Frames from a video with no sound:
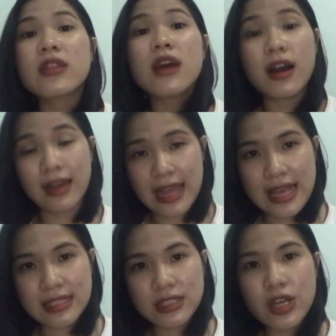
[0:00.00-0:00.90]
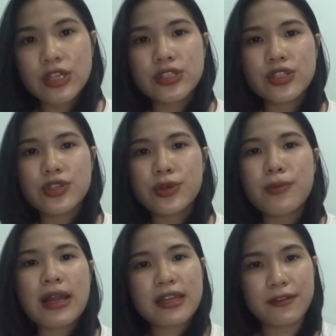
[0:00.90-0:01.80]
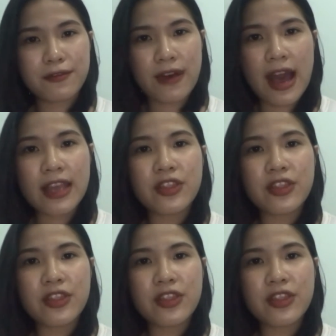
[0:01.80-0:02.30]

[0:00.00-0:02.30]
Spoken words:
a lens to magnify